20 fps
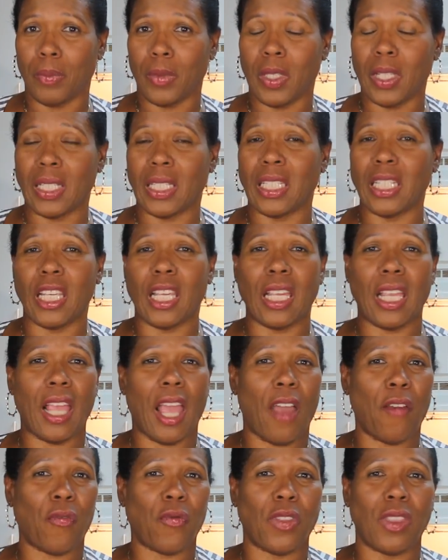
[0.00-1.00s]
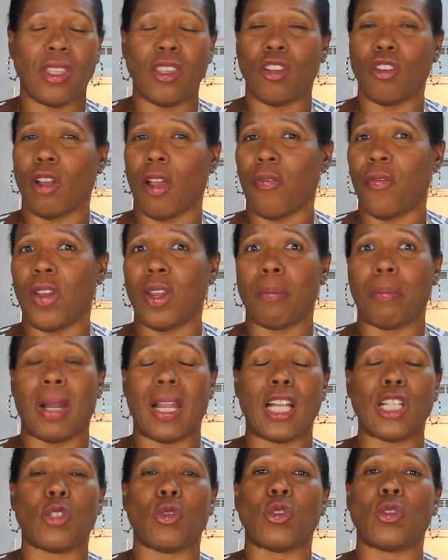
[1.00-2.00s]
to see if you know if
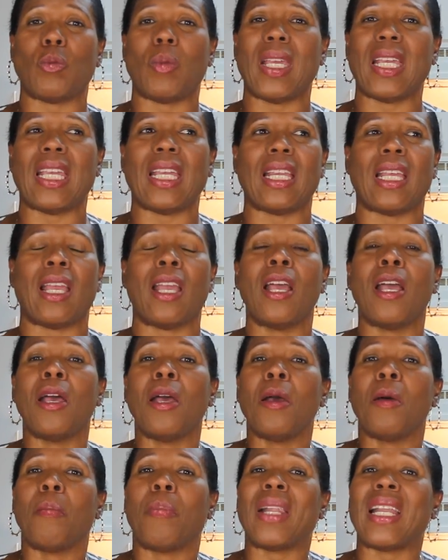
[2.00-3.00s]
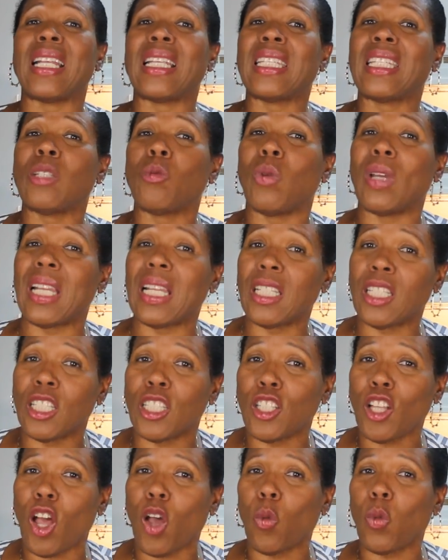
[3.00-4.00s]
anybody else was making it. But I what I
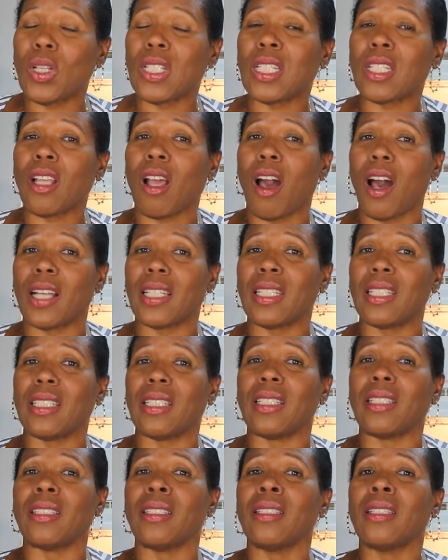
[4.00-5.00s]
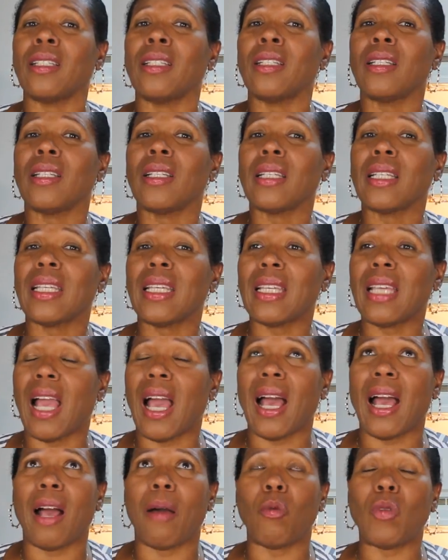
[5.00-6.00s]
saw was cotton,
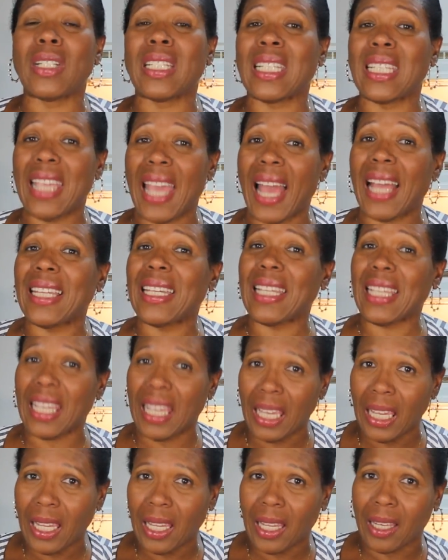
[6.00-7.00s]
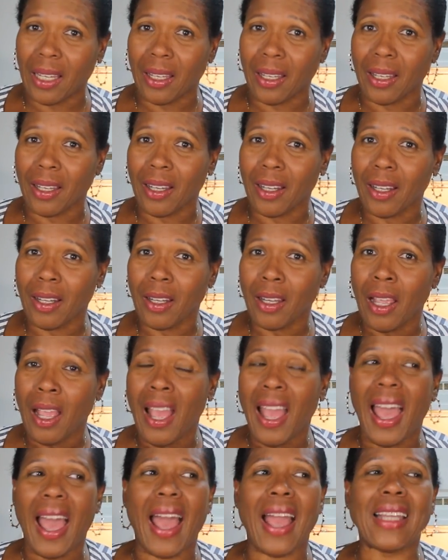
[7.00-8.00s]
uh, was candy cane,
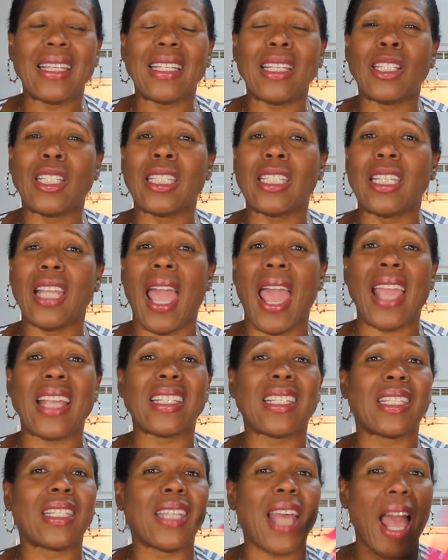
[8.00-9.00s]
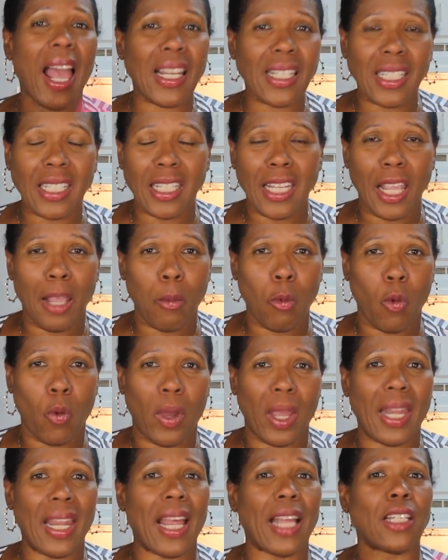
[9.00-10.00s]
and the exact same
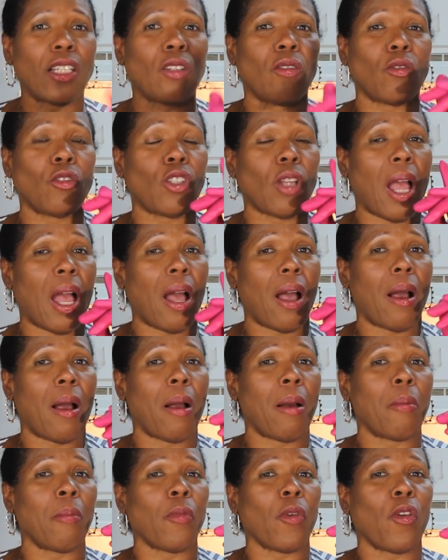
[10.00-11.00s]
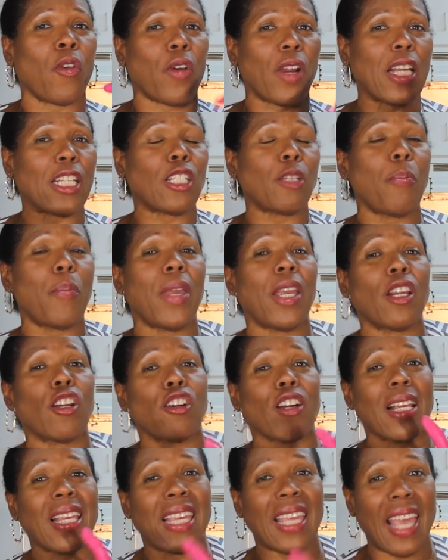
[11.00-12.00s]
way that um, Grace made
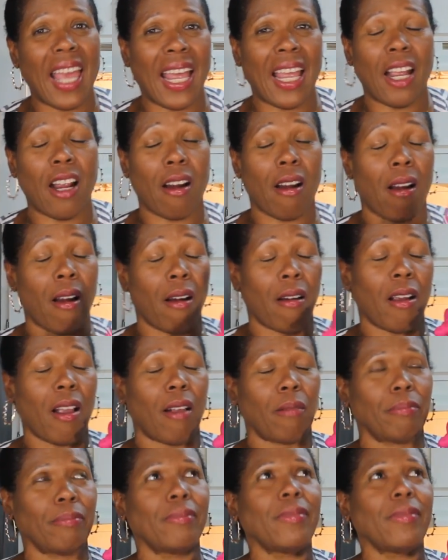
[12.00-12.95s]
her can't her.